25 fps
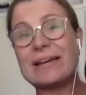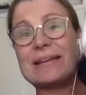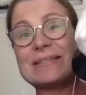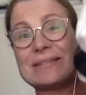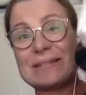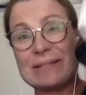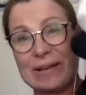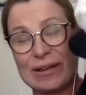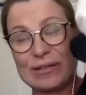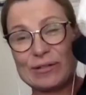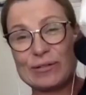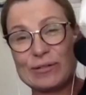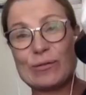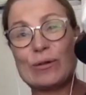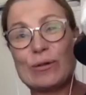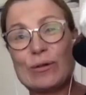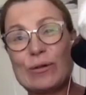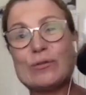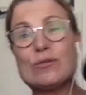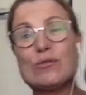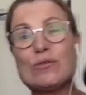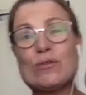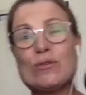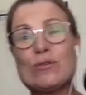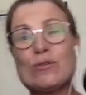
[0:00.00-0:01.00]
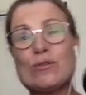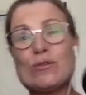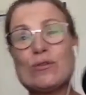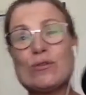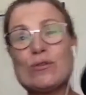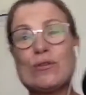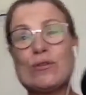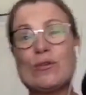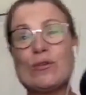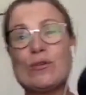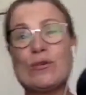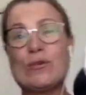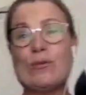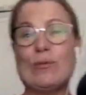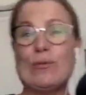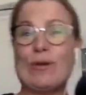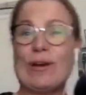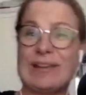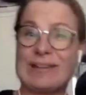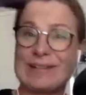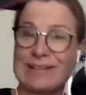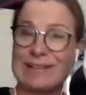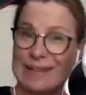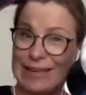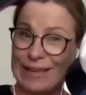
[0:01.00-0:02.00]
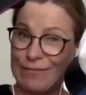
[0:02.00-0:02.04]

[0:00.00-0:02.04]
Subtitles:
also, and I have actually 2